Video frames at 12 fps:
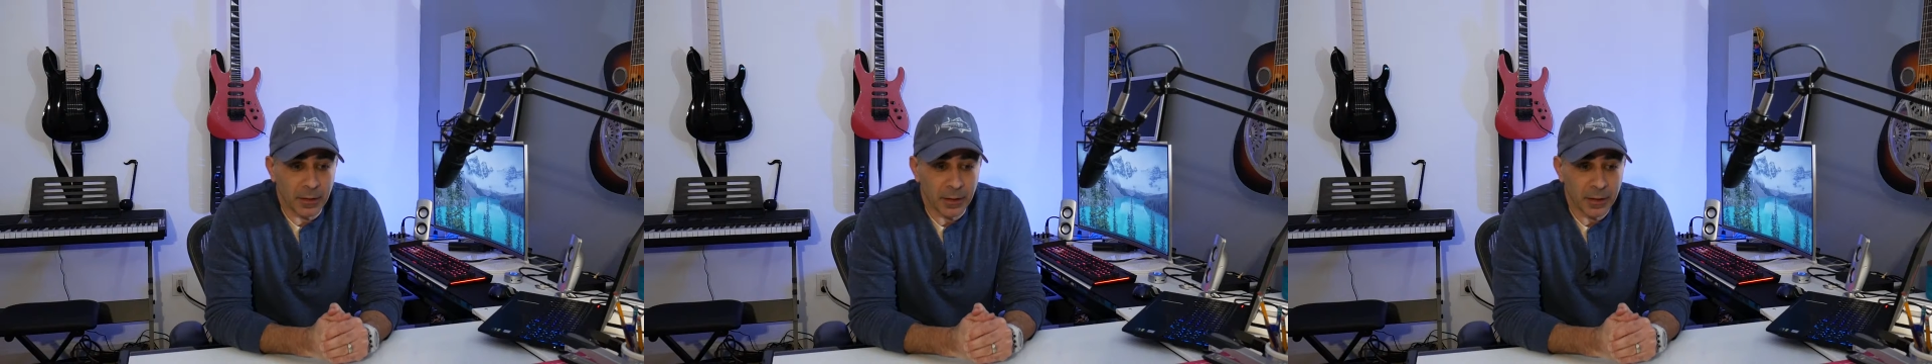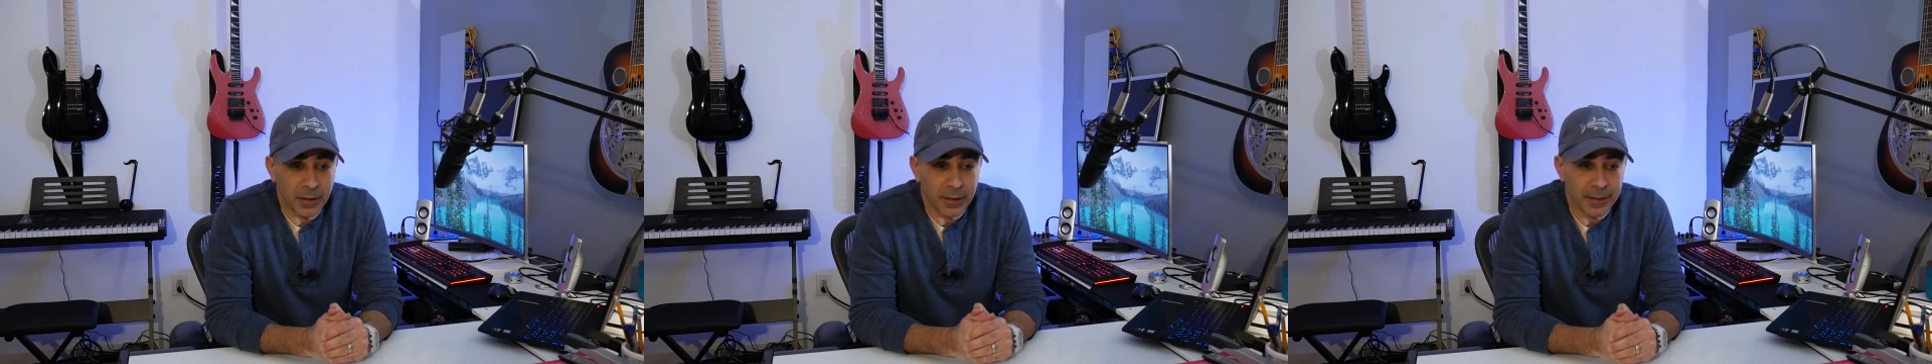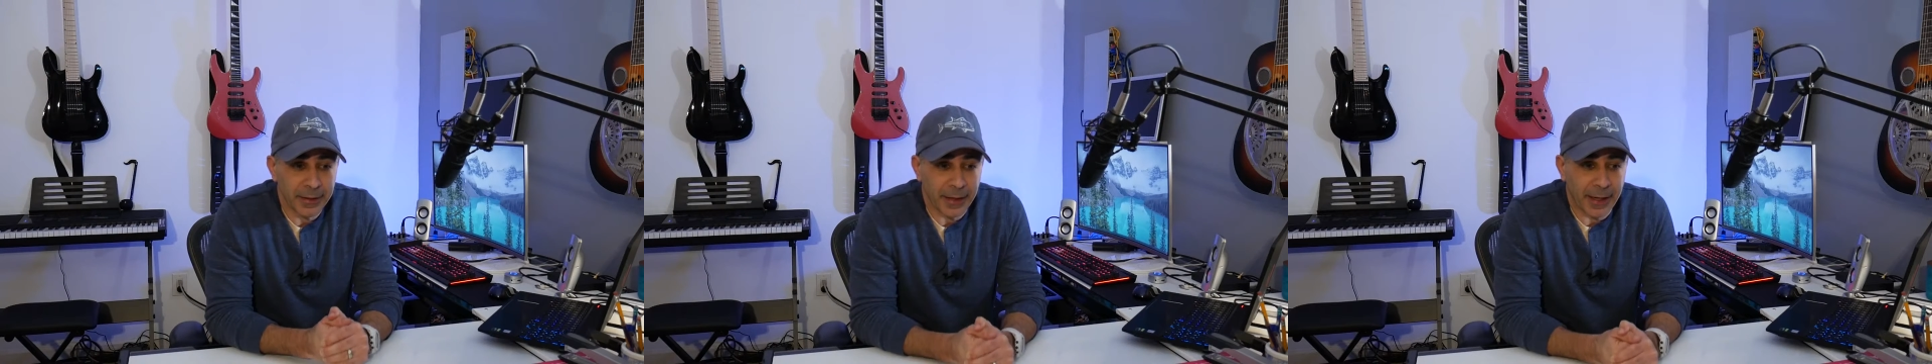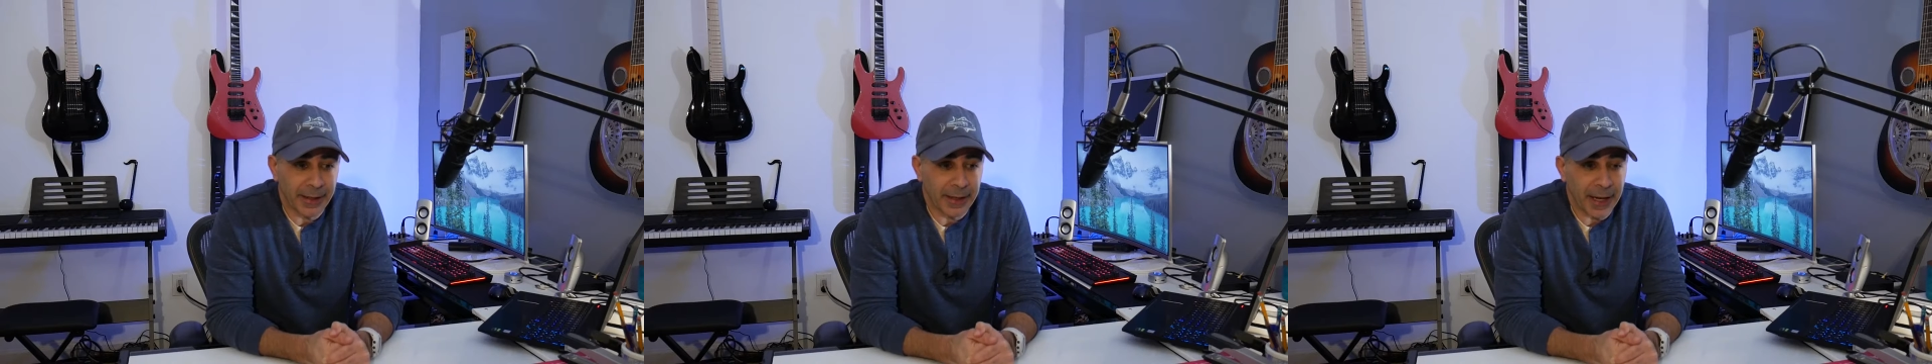
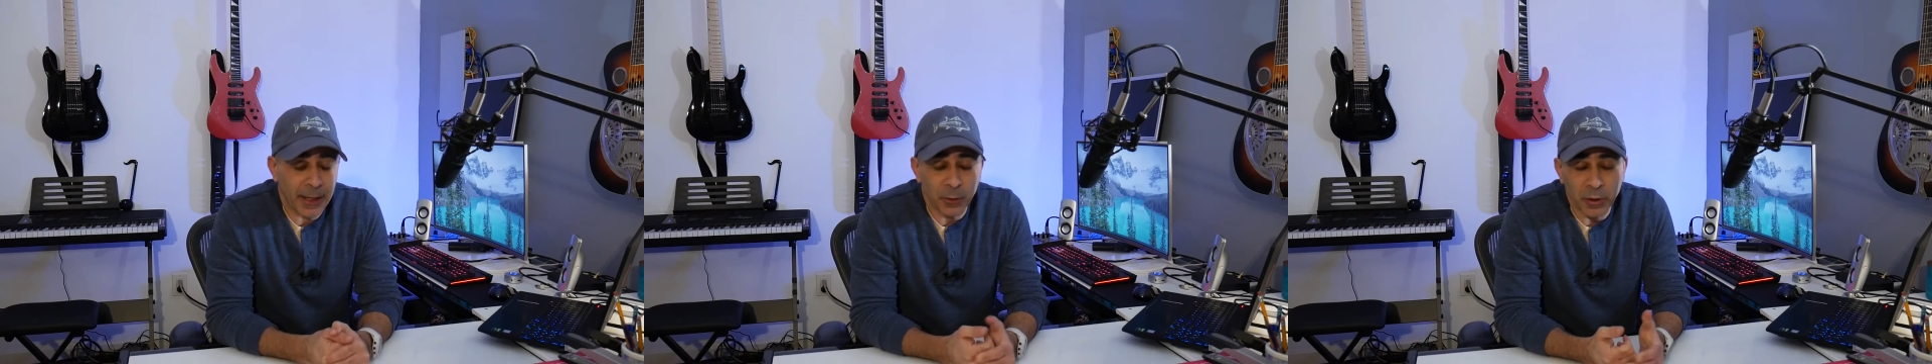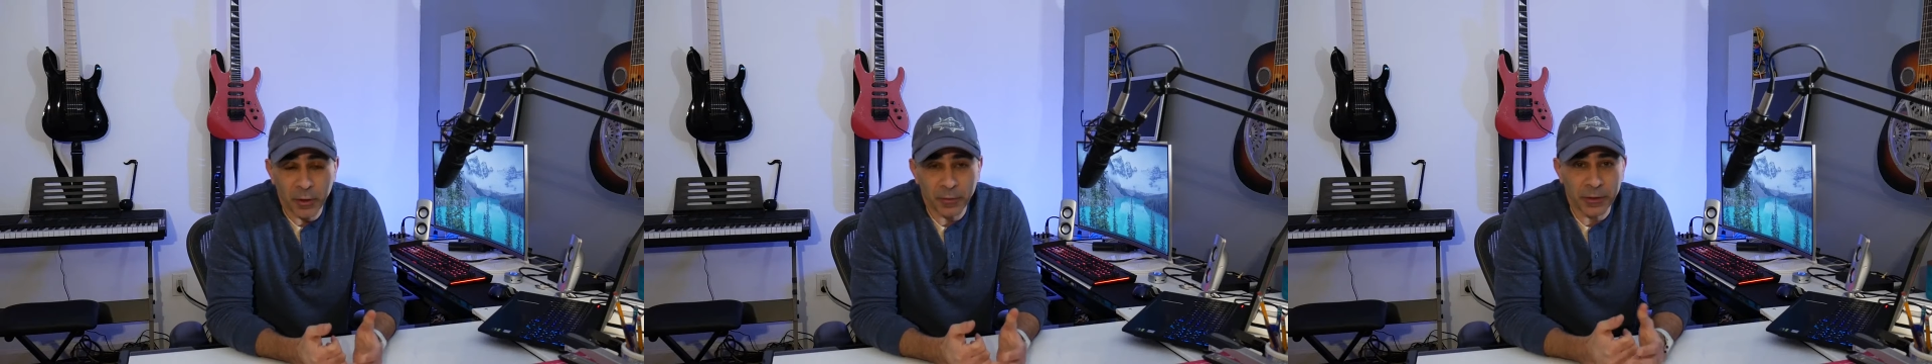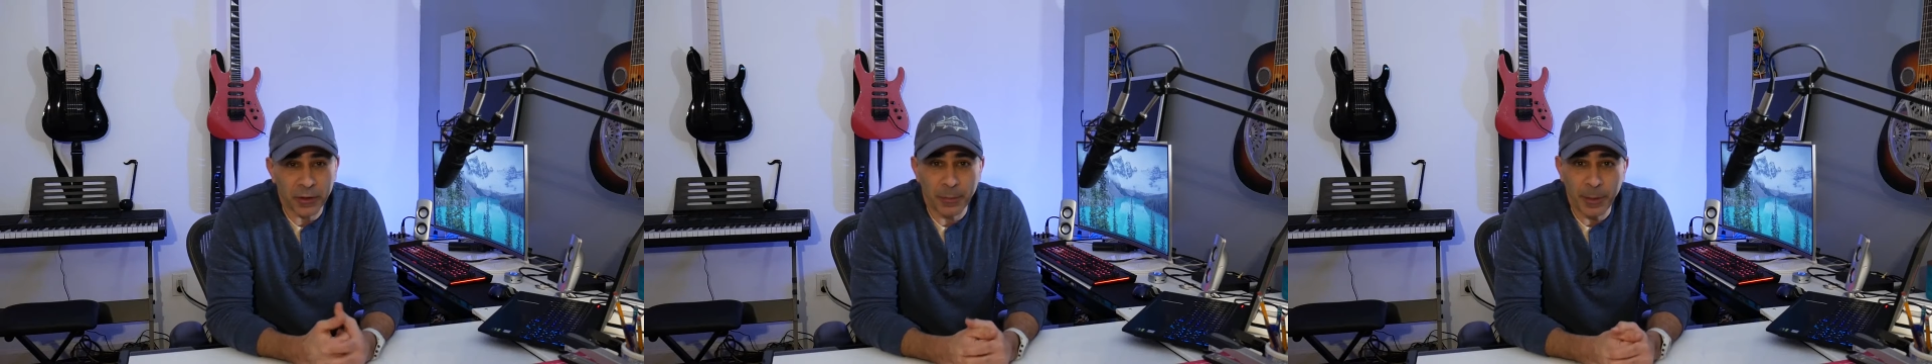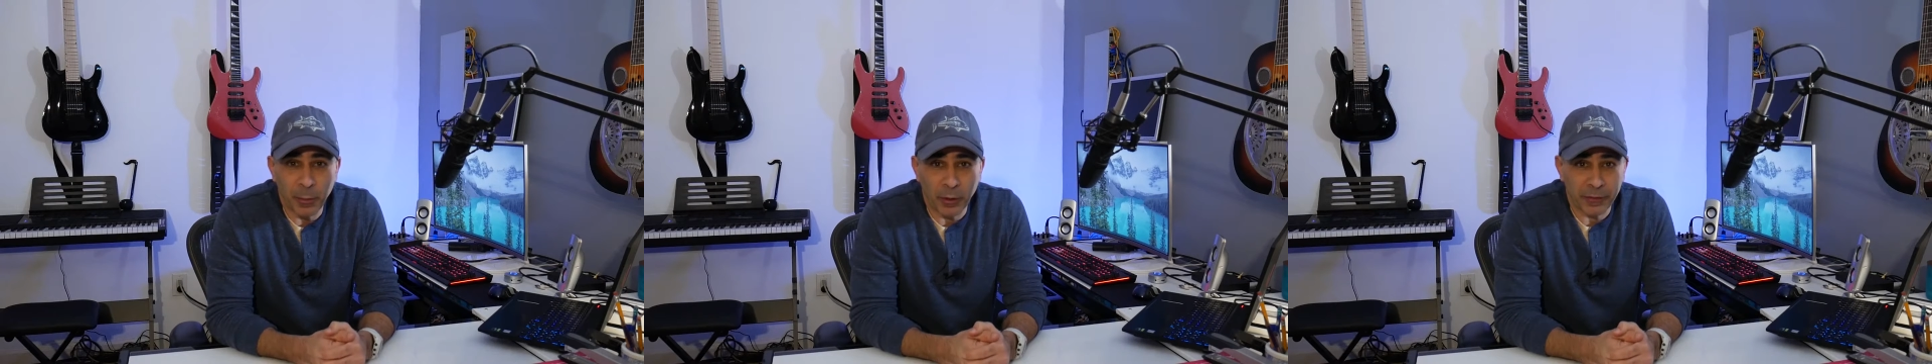I, I don't know if it's
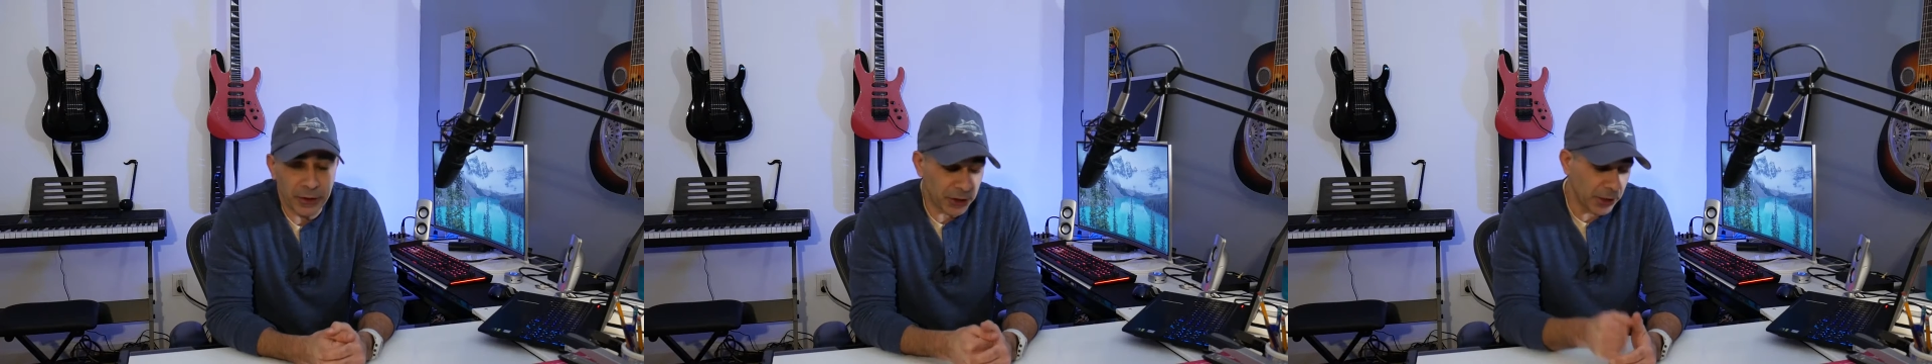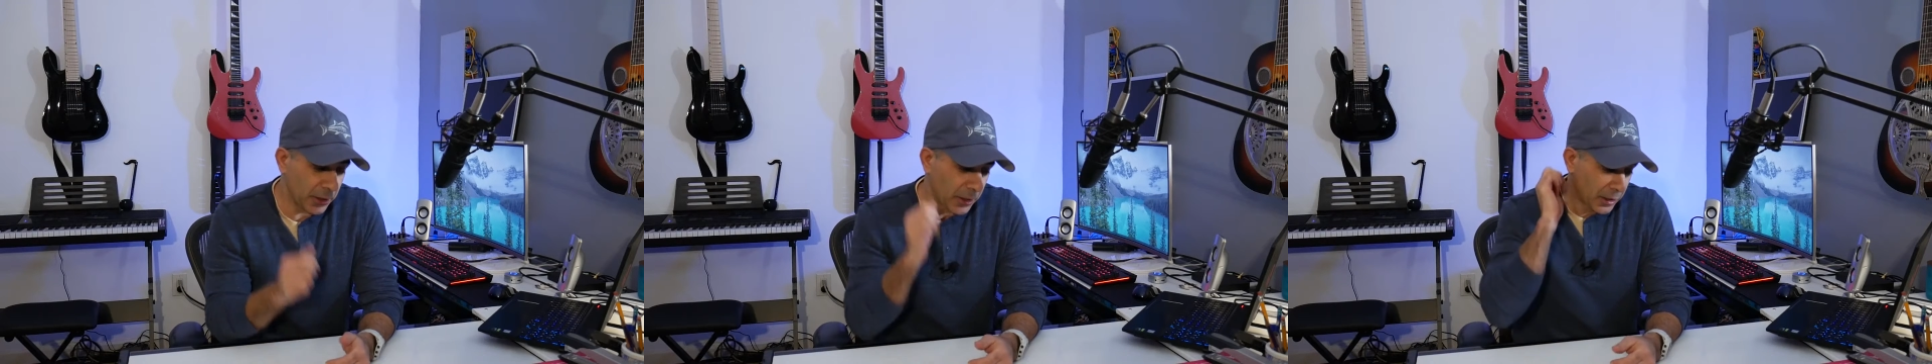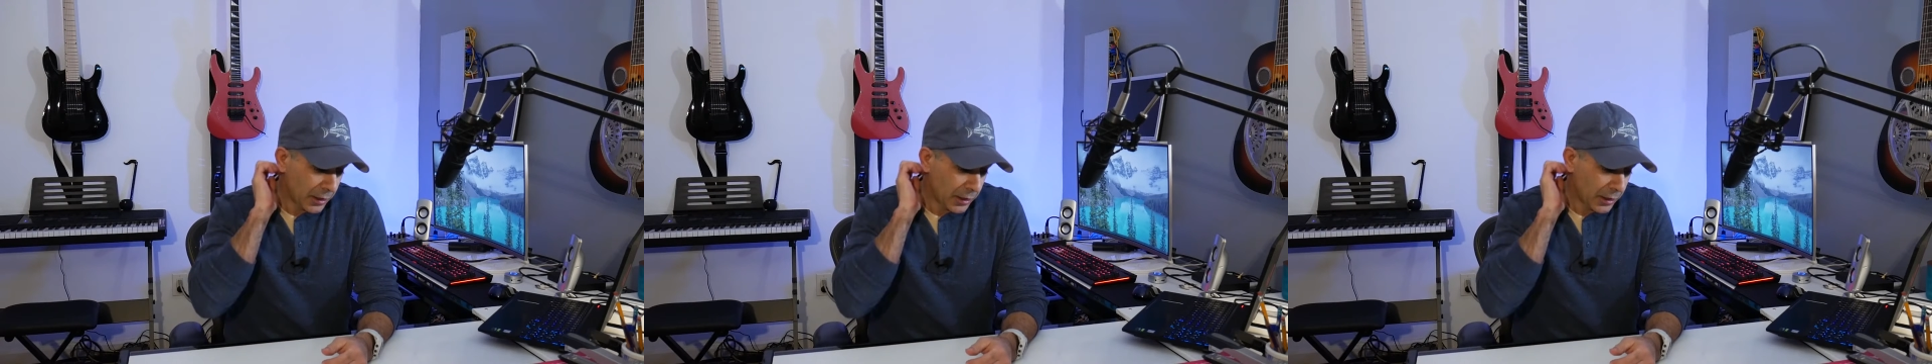going to be more efficient.